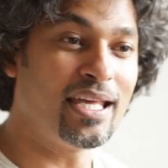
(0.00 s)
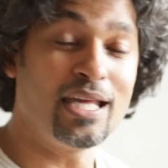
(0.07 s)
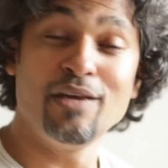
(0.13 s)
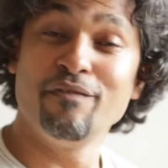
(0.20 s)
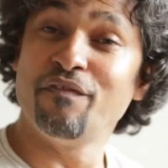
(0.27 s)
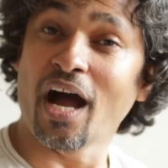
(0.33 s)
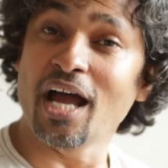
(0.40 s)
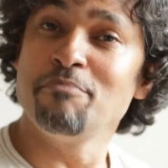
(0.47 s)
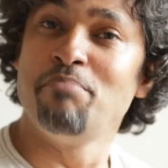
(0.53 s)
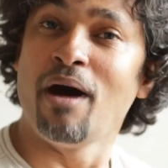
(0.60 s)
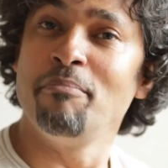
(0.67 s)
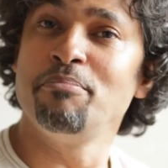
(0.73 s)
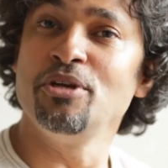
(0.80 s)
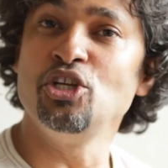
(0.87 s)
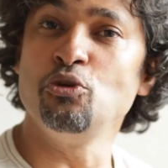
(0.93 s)
If I
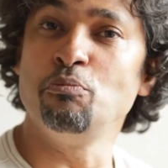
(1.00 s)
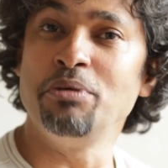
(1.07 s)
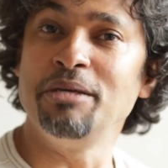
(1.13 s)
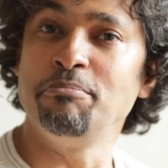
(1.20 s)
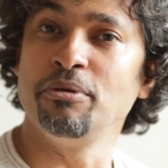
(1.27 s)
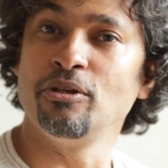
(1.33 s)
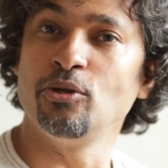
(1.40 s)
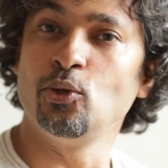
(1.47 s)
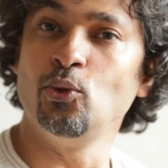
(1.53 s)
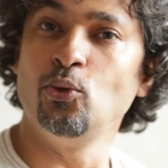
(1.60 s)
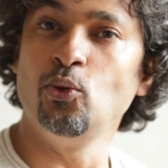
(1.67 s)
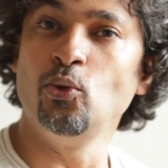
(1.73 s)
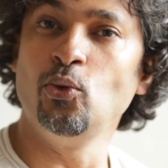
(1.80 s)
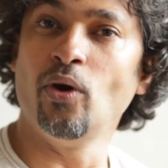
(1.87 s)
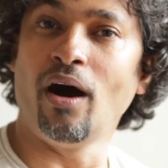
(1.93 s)
bump into people
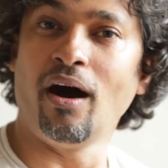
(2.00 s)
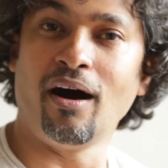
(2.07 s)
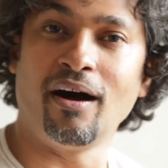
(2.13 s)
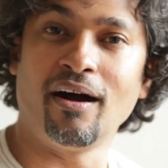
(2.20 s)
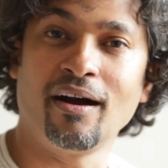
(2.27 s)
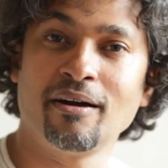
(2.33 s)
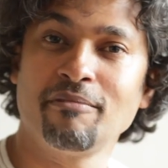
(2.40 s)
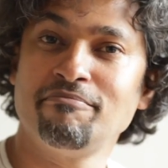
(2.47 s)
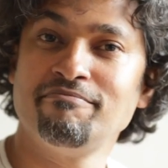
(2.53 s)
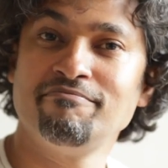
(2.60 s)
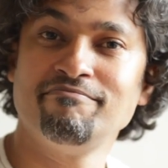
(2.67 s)
who are